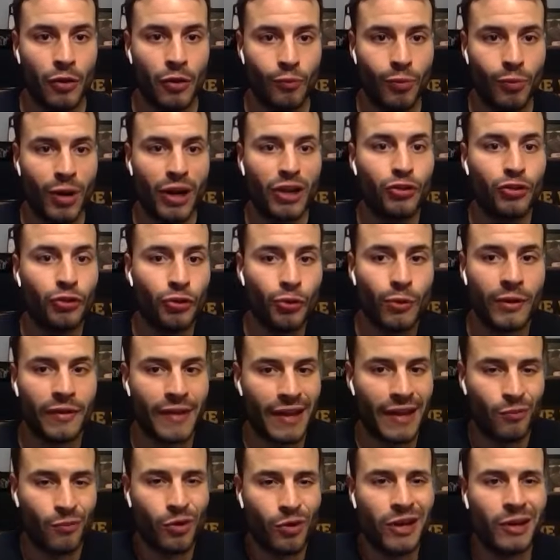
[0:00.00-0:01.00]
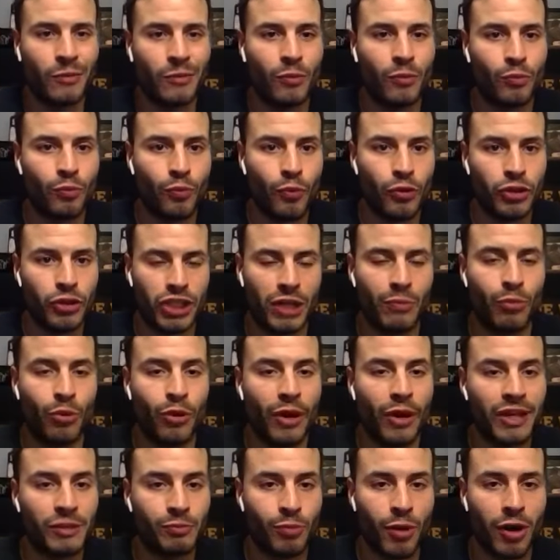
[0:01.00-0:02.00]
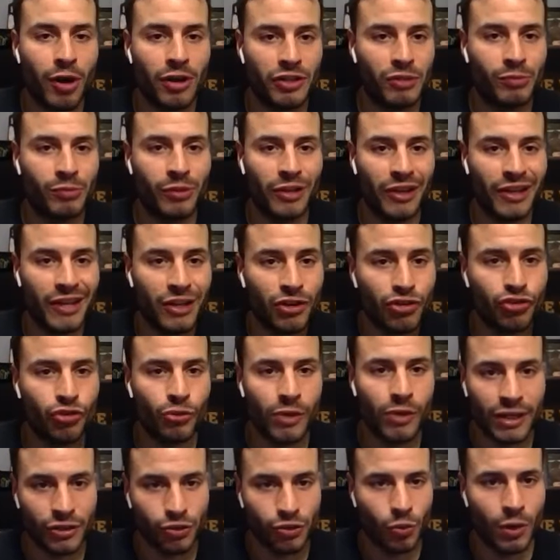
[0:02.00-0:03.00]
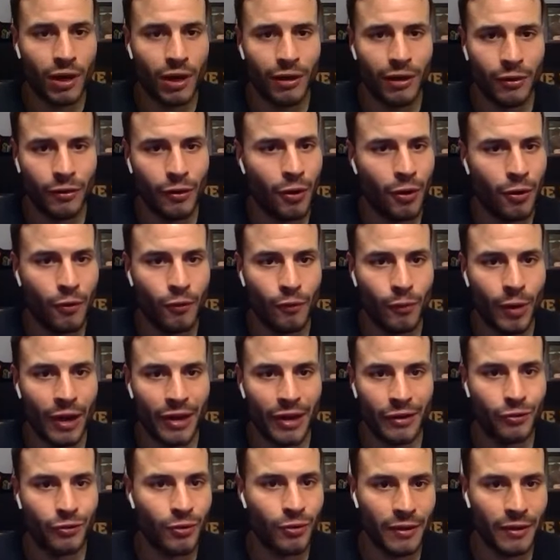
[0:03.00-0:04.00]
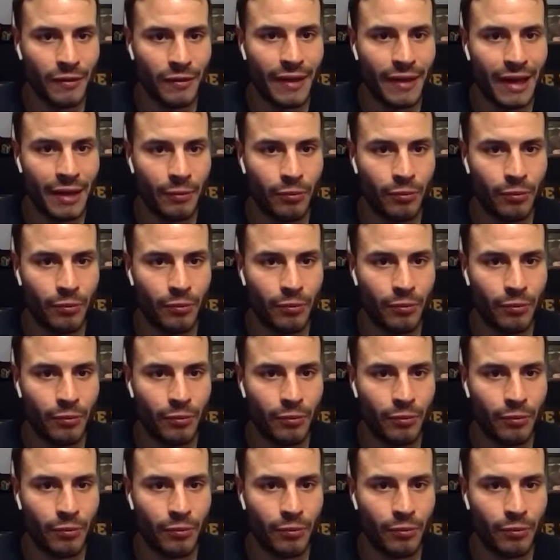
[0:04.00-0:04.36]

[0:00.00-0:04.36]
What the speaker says: by doing that? Wouldn't it jeopardize possibly an injury as well, though, by doing that?